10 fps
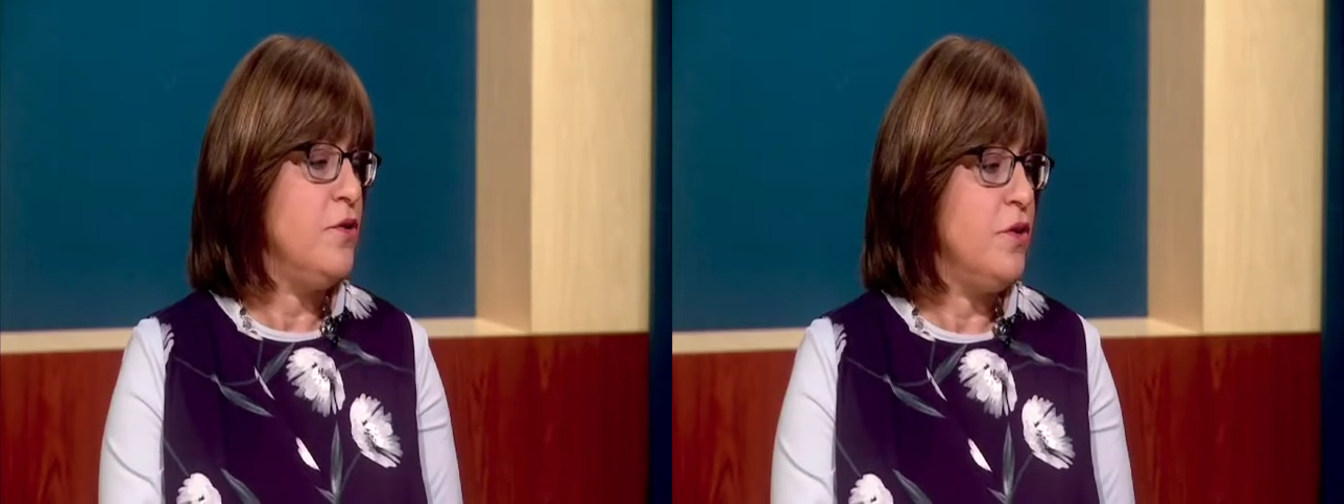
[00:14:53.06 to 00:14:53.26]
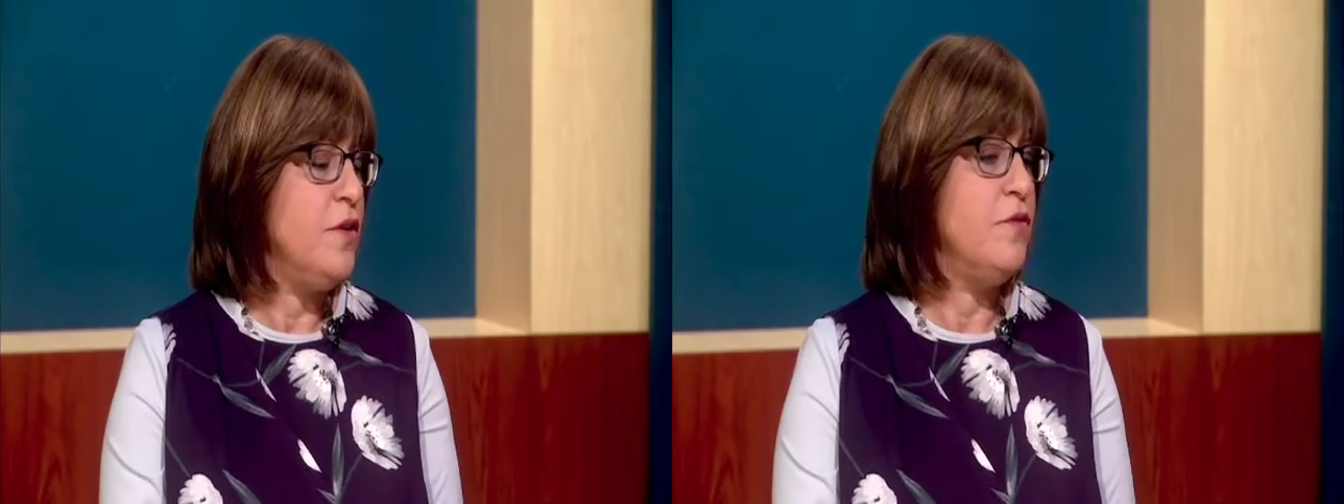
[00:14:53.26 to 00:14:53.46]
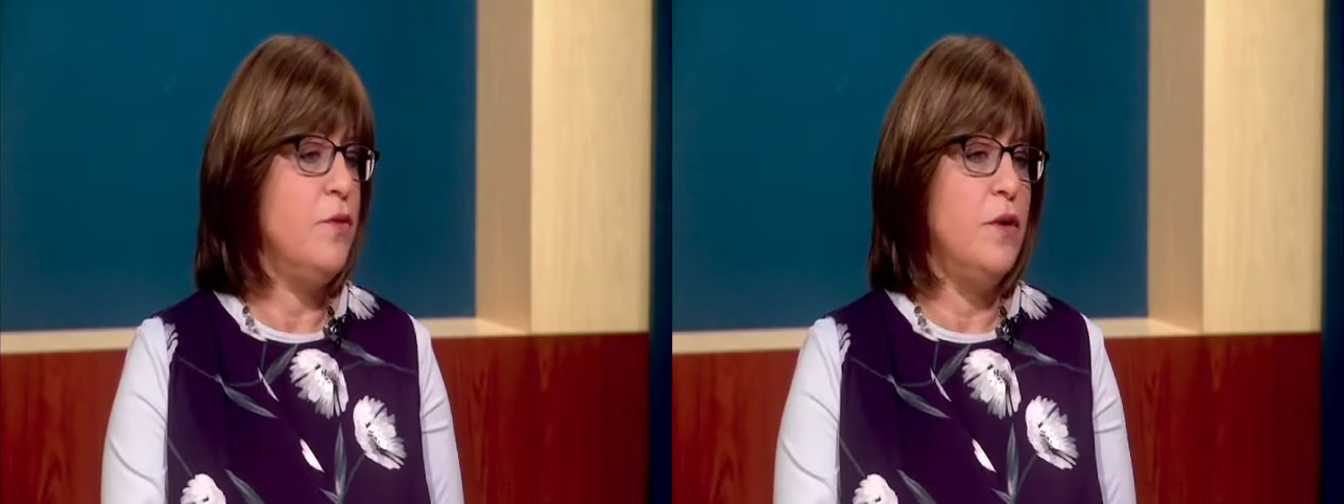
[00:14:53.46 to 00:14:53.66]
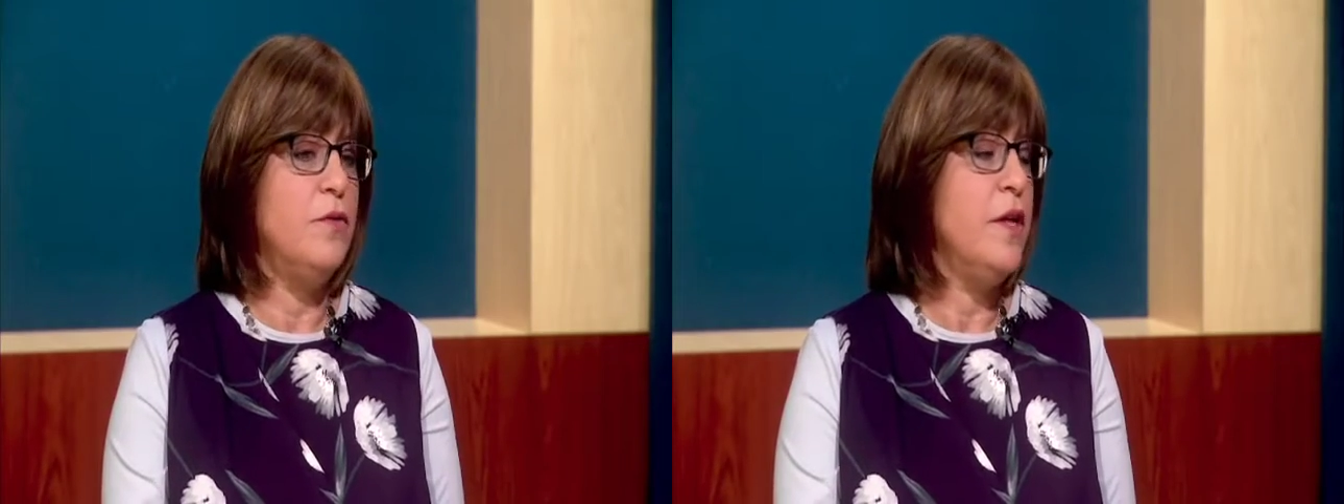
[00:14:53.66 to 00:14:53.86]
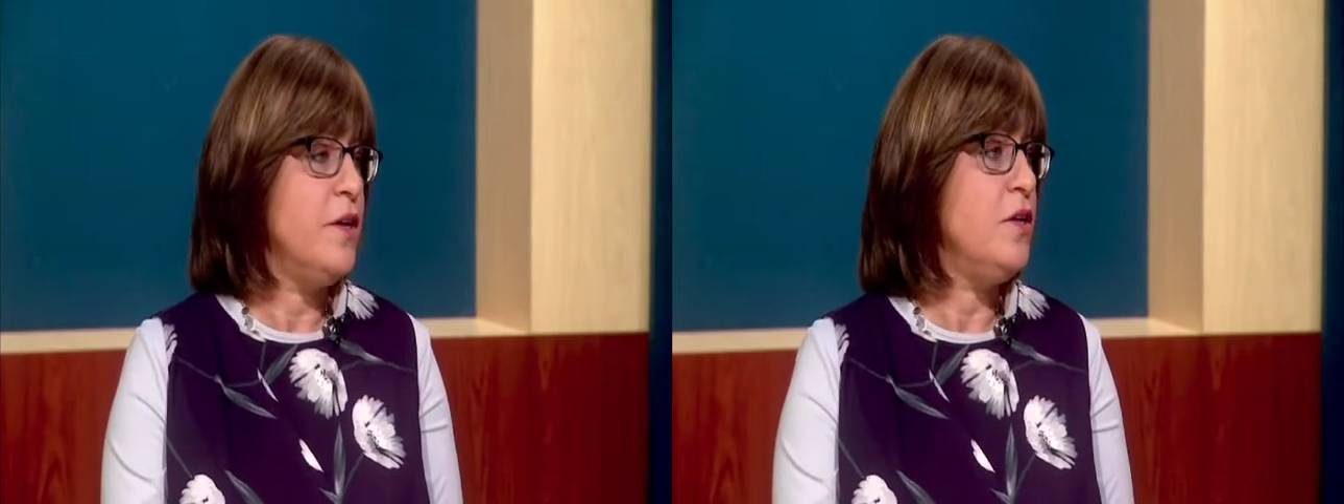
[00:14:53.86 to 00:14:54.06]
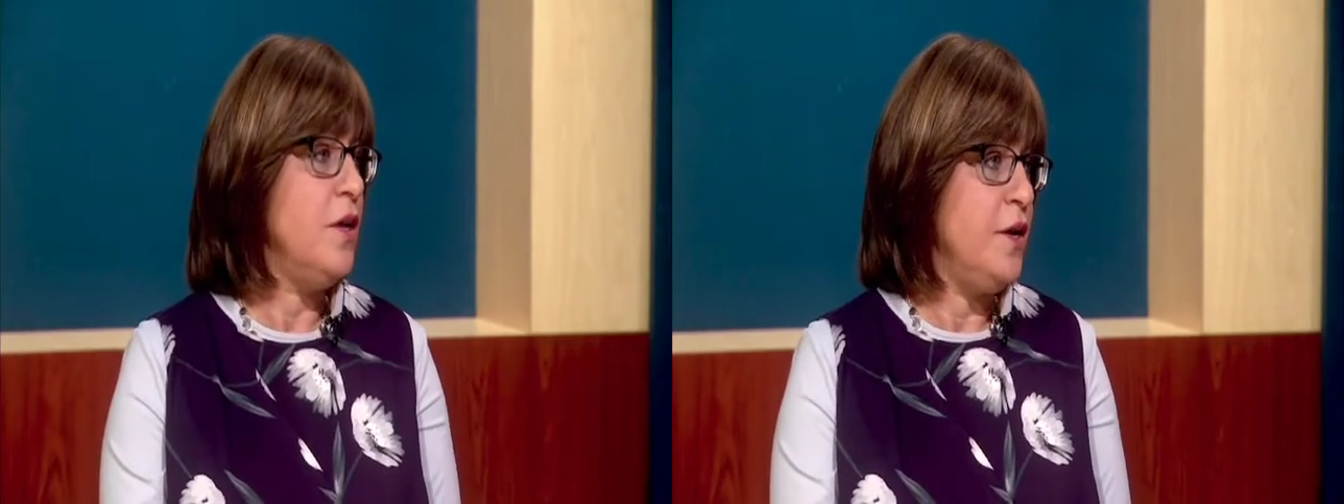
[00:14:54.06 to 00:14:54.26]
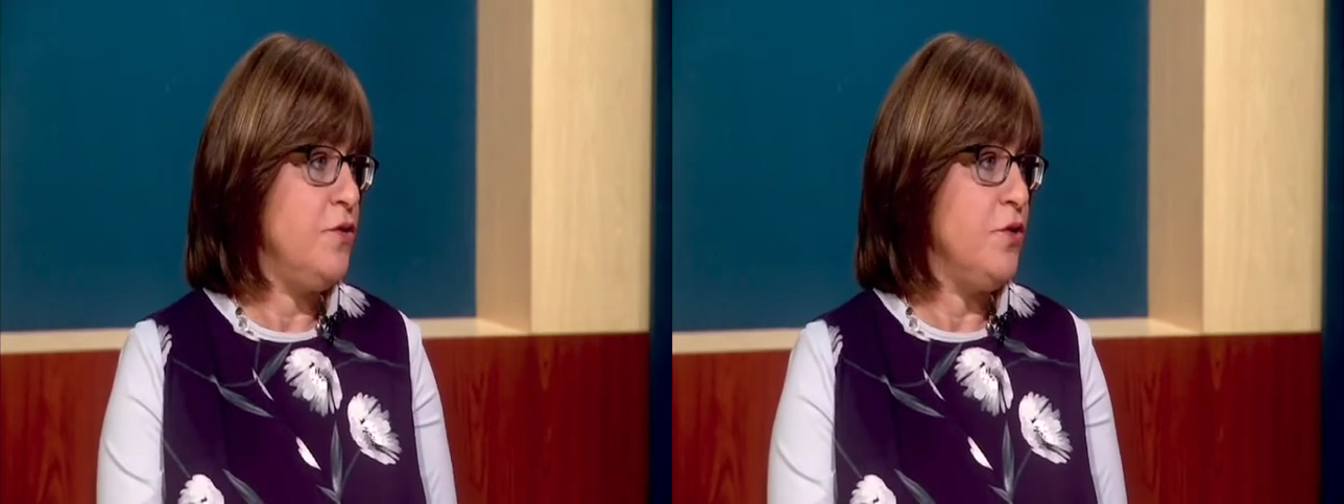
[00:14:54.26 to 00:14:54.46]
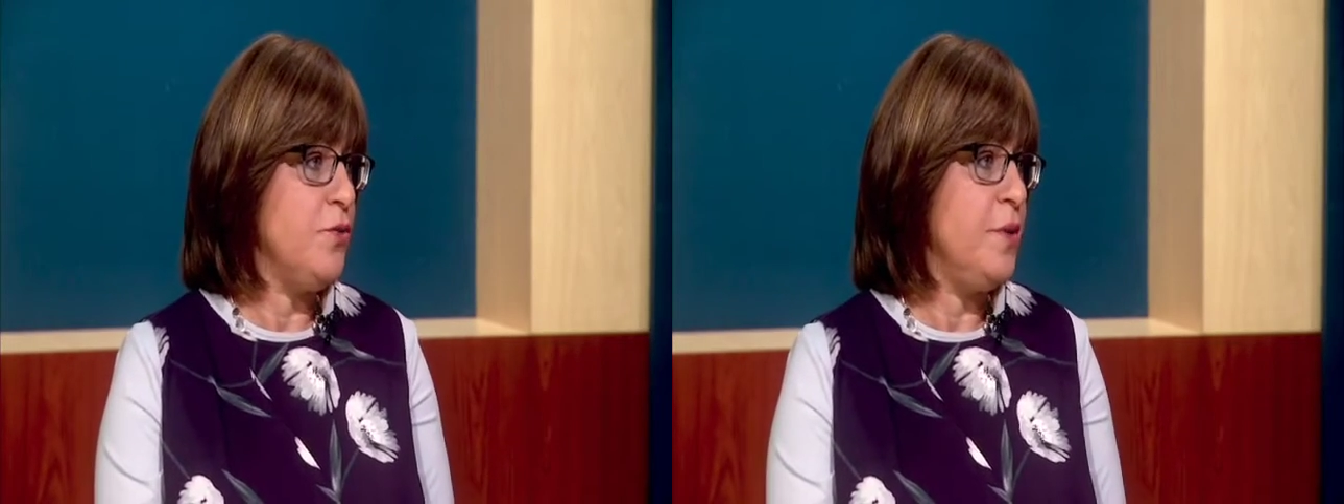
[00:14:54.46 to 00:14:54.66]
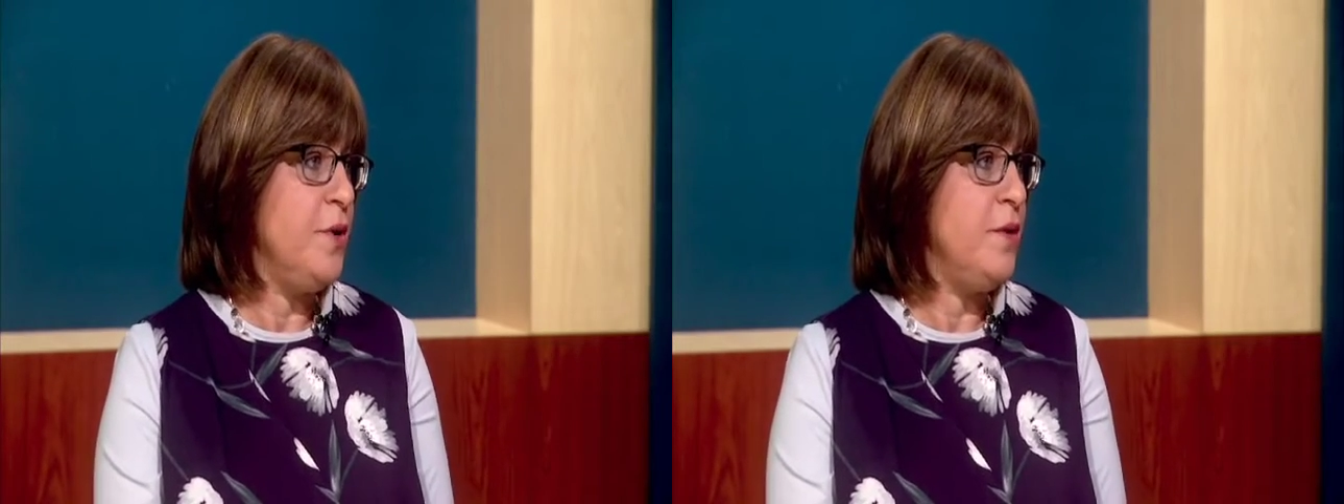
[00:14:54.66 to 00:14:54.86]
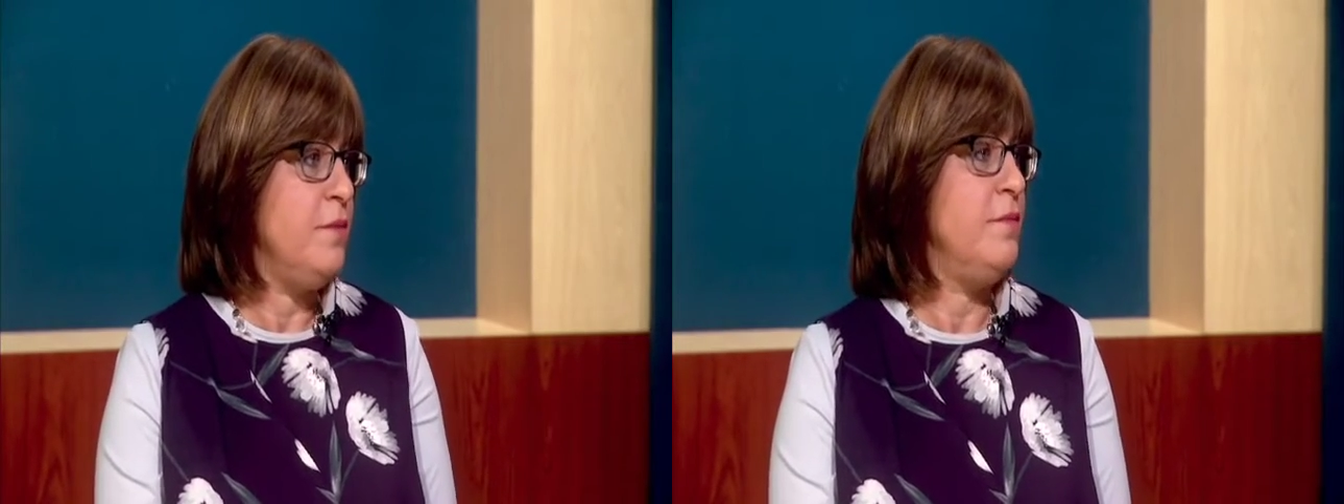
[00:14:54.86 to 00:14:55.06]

It's like a client agreement